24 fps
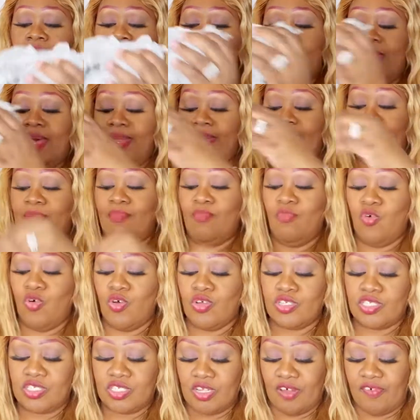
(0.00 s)
And then more
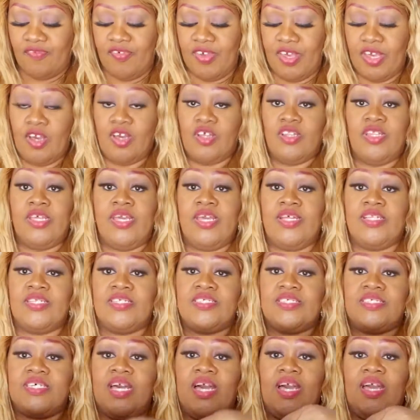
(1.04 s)
stuffing on the
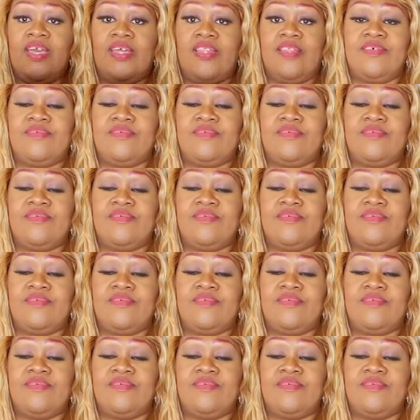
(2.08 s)
inside.